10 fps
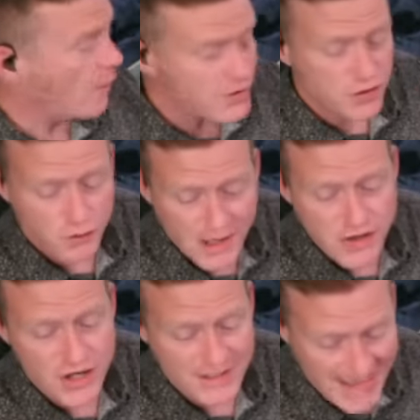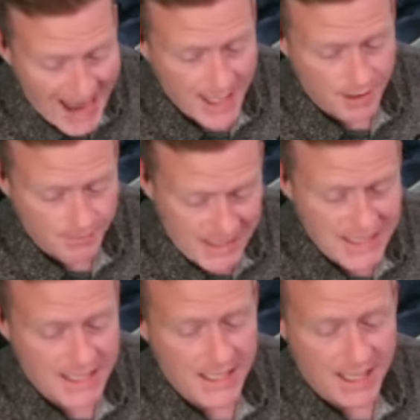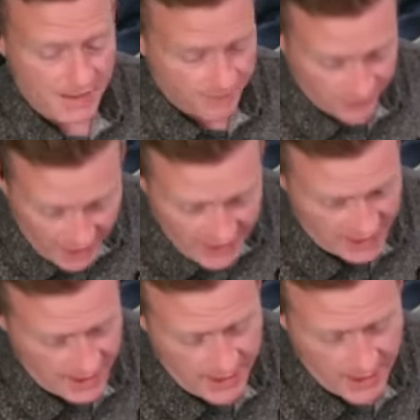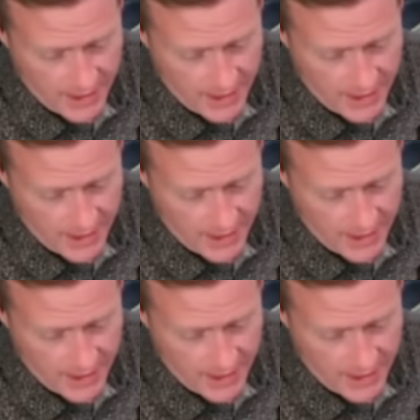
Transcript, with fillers: registration data being inflated.